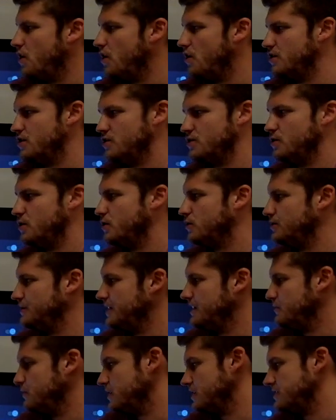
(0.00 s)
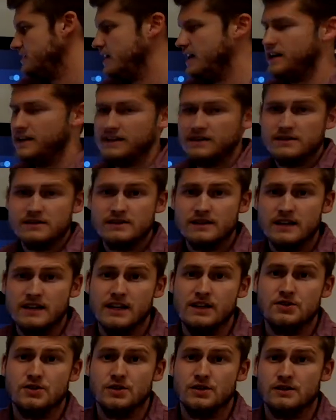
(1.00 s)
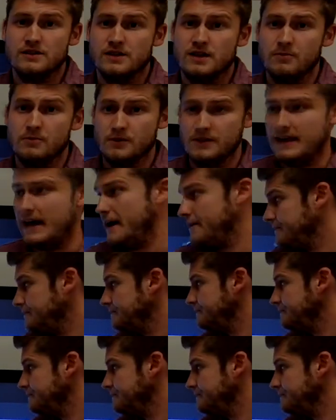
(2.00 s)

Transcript: all your local network settings and get you hooked up with that.